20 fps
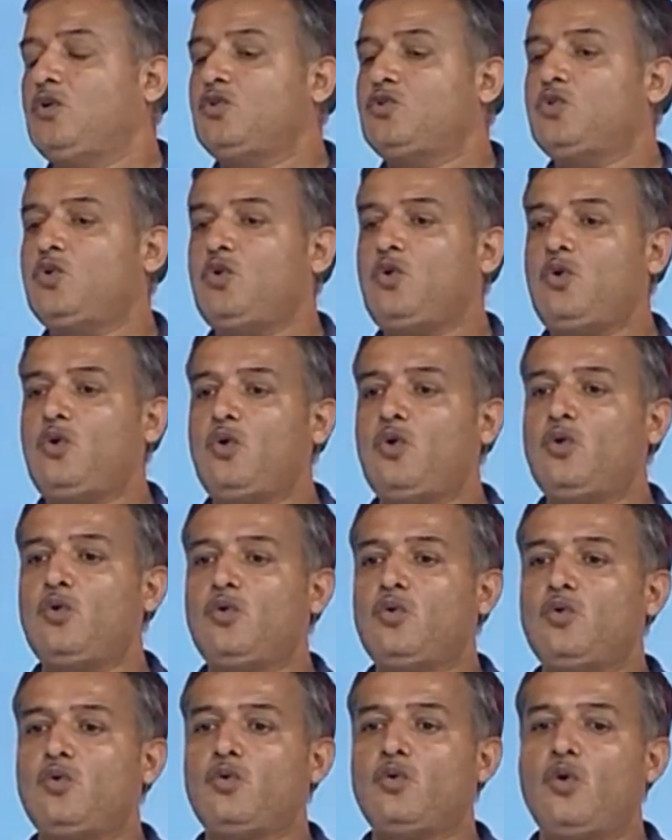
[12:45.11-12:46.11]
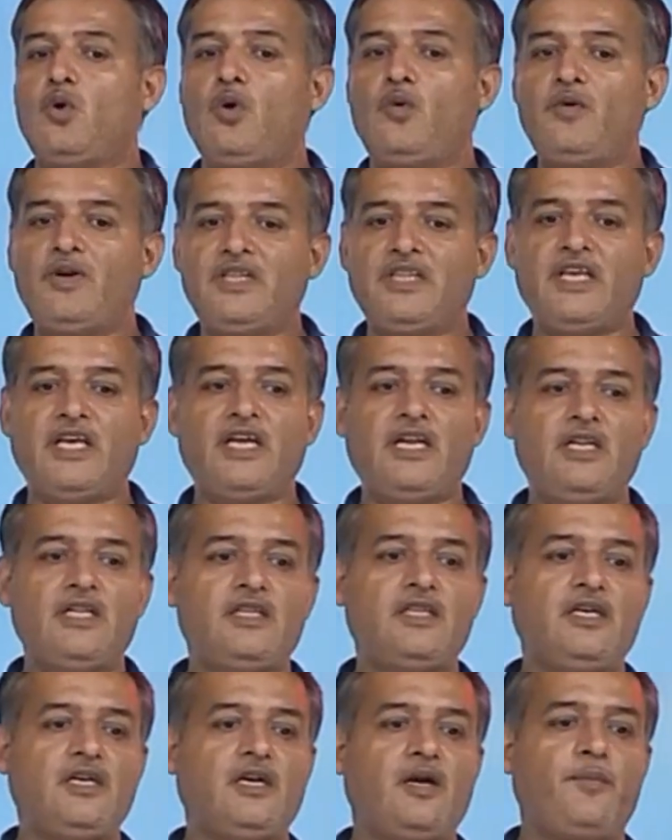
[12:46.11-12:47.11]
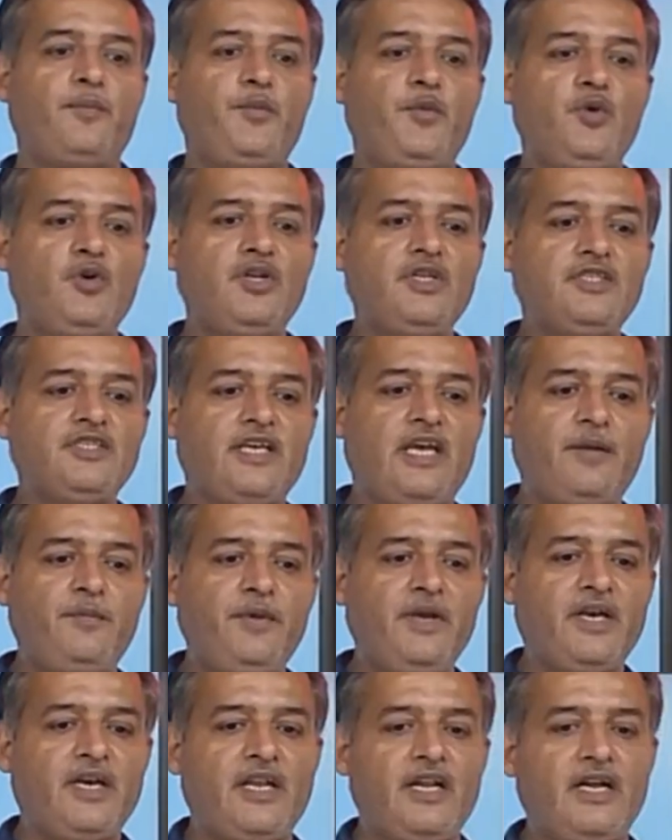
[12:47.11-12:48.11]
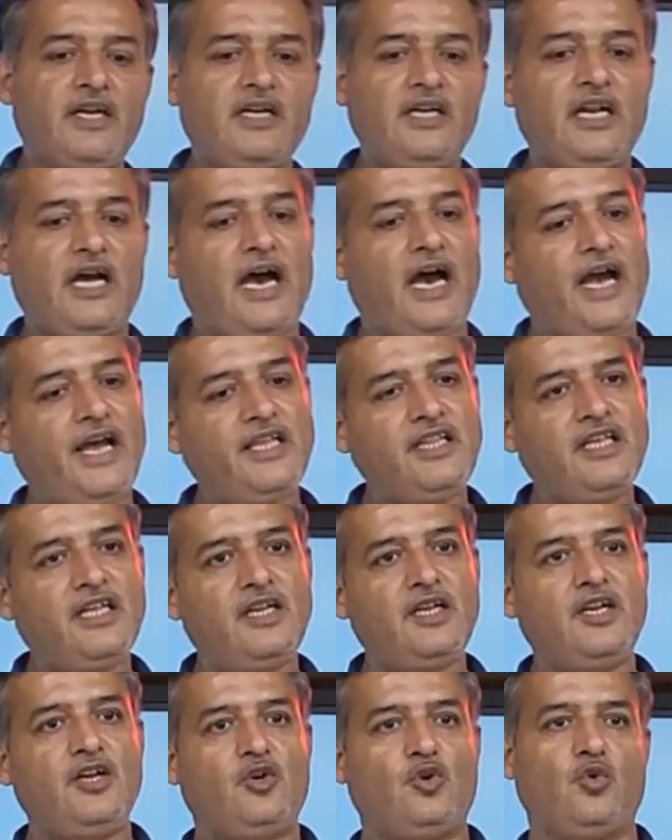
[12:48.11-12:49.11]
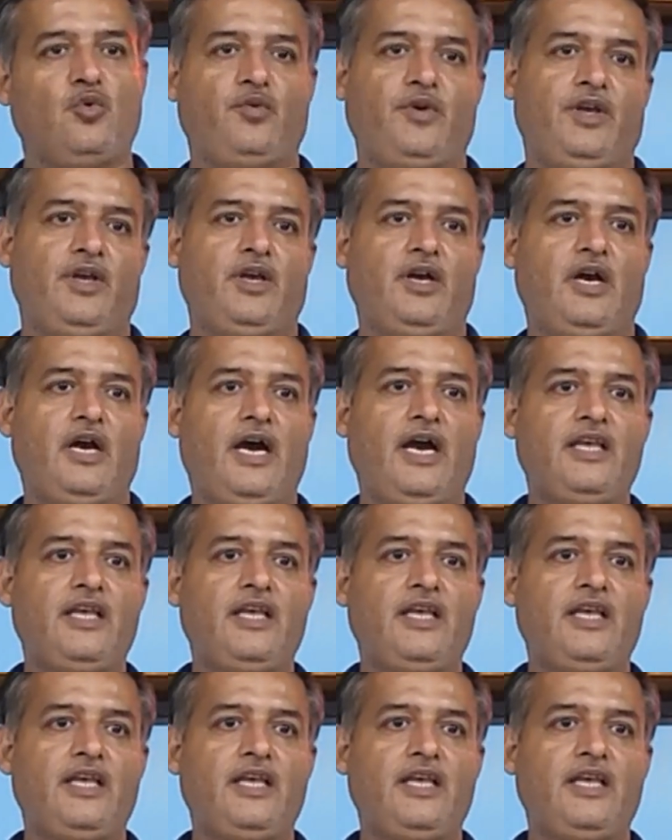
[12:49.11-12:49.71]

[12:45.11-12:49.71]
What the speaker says: So over there, the computers can be connected either in two way,